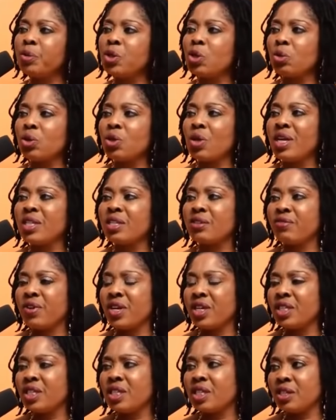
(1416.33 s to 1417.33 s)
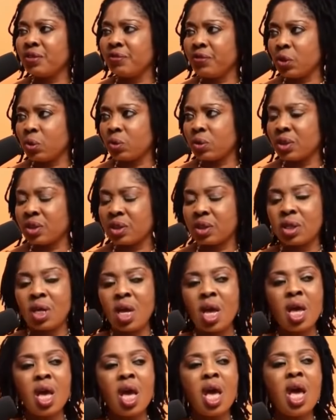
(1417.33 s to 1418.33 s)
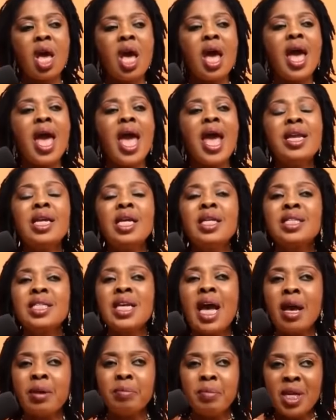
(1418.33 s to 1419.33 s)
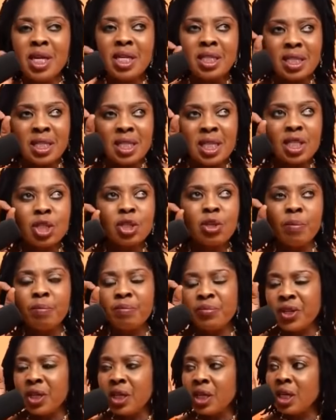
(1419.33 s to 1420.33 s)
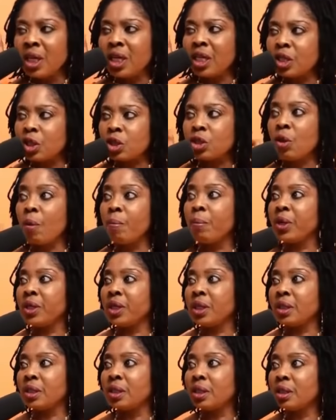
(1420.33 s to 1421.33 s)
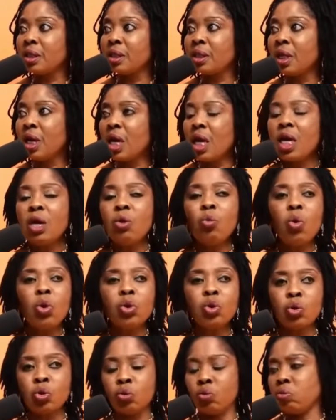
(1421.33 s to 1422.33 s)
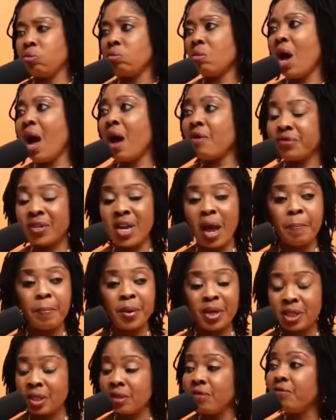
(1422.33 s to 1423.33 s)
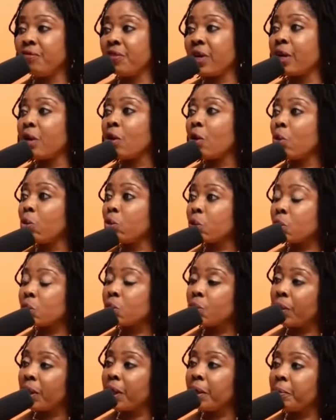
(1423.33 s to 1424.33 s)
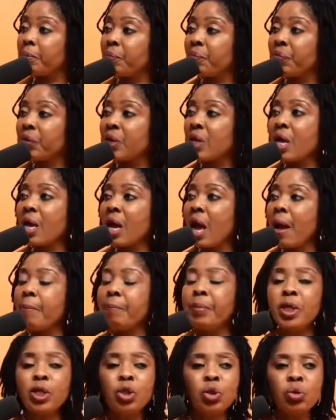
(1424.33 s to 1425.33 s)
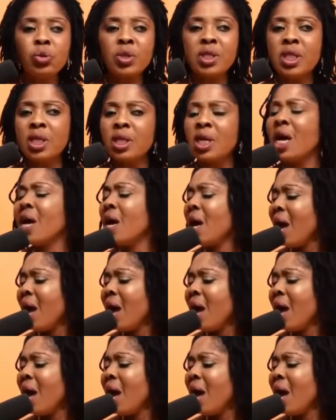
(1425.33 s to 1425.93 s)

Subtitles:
Joshua is very devious. Anytime he sees something in somebody, he wants to have that person very close to him and be using.